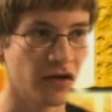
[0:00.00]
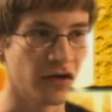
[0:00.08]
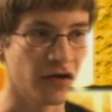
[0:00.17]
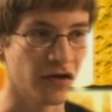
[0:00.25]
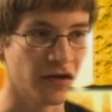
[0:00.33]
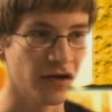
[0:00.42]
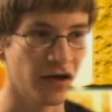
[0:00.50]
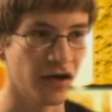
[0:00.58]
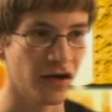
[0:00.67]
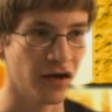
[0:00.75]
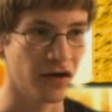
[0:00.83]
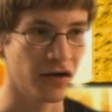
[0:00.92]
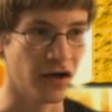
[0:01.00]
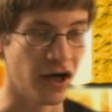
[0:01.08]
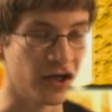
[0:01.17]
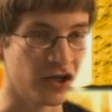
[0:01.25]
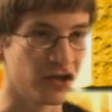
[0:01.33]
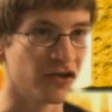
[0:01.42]
I
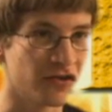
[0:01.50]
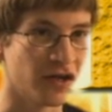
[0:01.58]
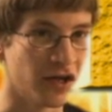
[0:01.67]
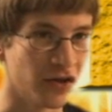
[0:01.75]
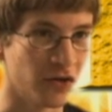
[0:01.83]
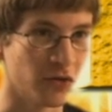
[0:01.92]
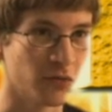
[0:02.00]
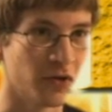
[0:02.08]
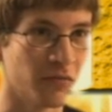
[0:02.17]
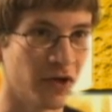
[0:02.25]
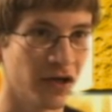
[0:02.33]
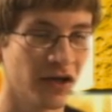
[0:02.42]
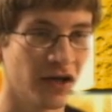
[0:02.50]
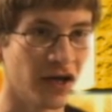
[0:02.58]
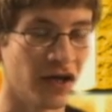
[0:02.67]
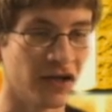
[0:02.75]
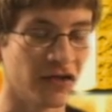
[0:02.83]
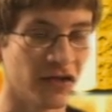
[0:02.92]
need you to stay in this with me.
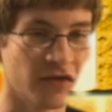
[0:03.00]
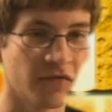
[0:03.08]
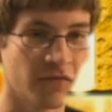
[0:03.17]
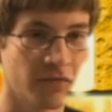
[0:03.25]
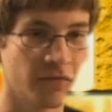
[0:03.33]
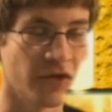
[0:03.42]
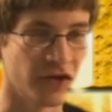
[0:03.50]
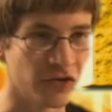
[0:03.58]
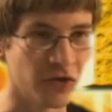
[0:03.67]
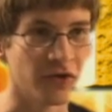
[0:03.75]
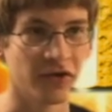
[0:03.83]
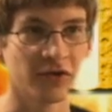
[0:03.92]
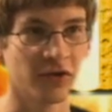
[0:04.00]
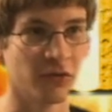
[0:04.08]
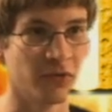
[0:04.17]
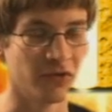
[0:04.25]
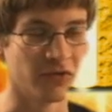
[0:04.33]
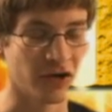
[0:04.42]
And he said, let's do it. So
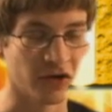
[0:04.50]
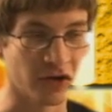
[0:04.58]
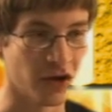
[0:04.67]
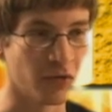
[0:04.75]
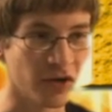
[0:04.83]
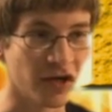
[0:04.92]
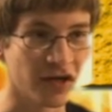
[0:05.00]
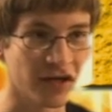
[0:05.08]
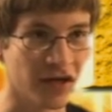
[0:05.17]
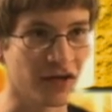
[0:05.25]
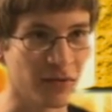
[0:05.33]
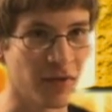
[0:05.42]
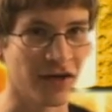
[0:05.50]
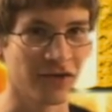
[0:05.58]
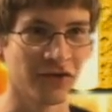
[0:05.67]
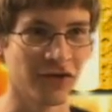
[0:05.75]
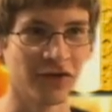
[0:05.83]
we were like, okay, we're gonna kick some ass on this